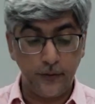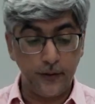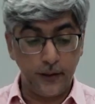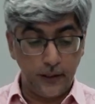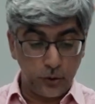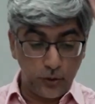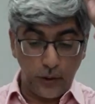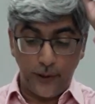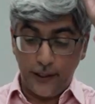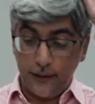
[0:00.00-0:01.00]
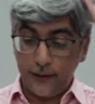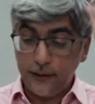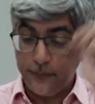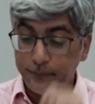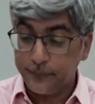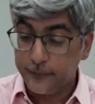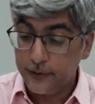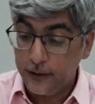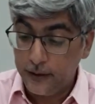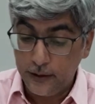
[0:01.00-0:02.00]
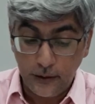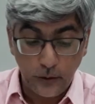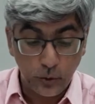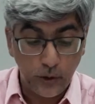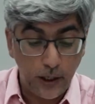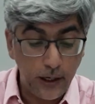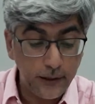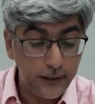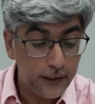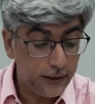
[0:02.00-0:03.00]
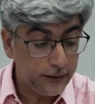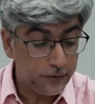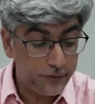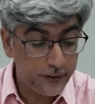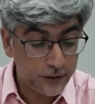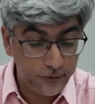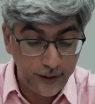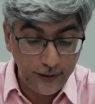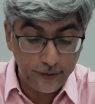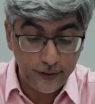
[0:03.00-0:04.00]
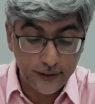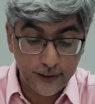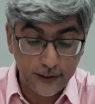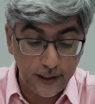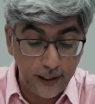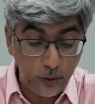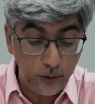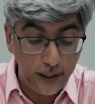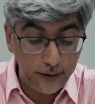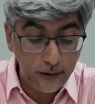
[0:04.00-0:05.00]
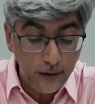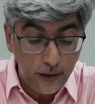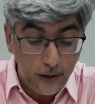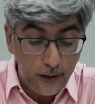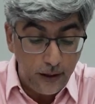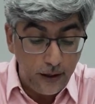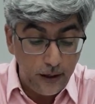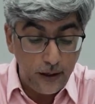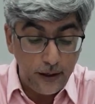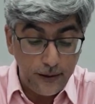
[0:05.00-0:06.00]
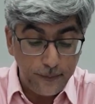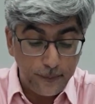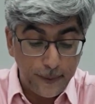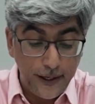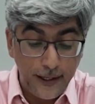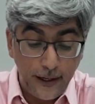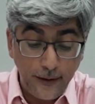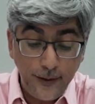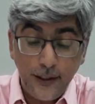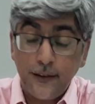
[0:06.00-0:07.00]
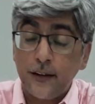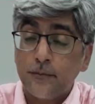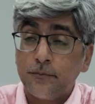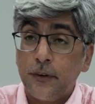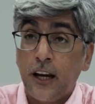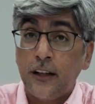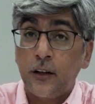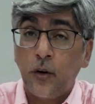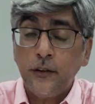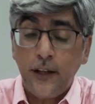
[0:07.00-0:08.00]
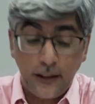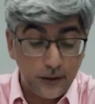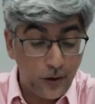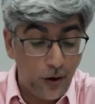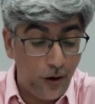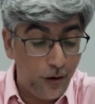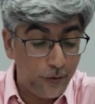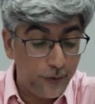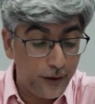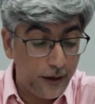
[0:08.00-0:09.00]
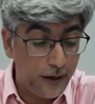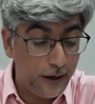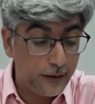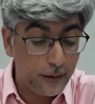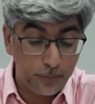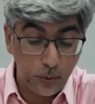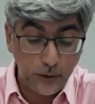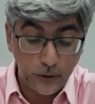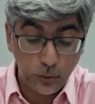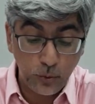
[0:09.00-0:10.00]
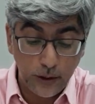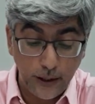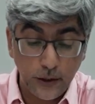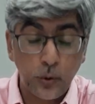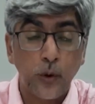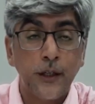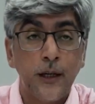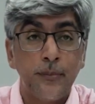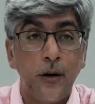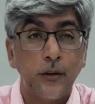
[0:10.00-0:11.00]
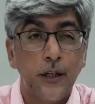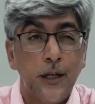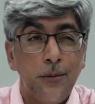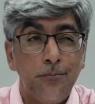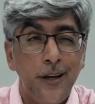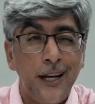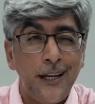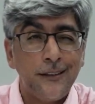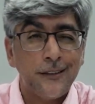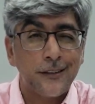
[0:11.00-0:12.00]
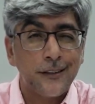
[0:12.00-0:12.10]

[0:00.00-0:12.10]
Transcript: Surah 100. Surah Adiyaat, the first 5 verses are read together, and I think in the context of the broader surah is talking about man's